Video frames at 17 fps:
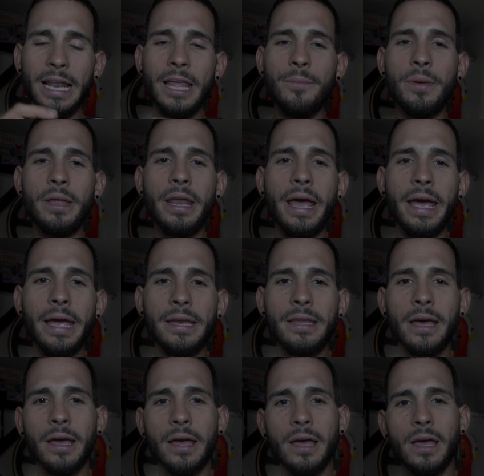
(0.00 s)

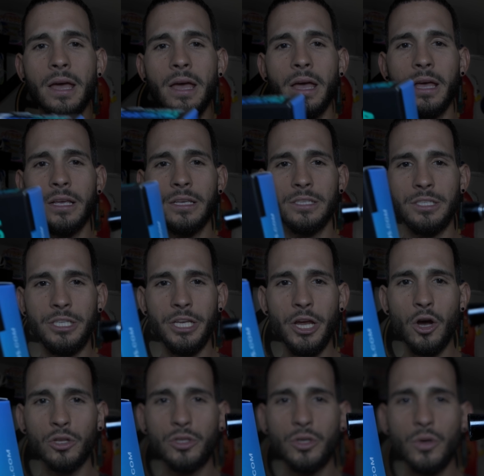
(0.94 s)
eliminate
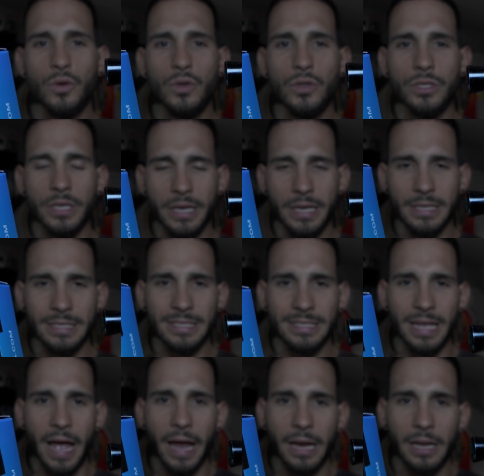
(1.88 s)
CO2s in
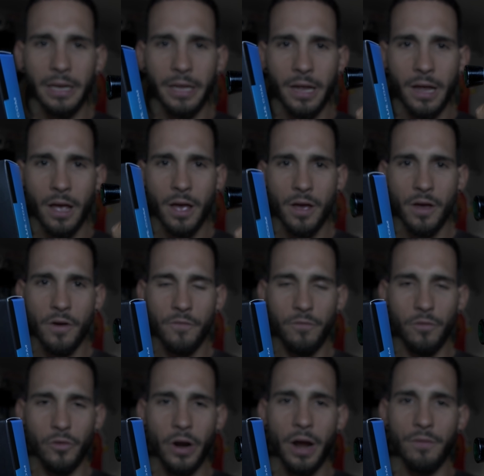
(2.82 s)
cycling
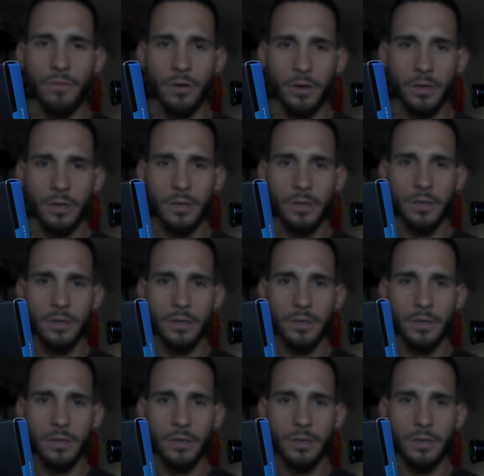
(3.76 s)
forever?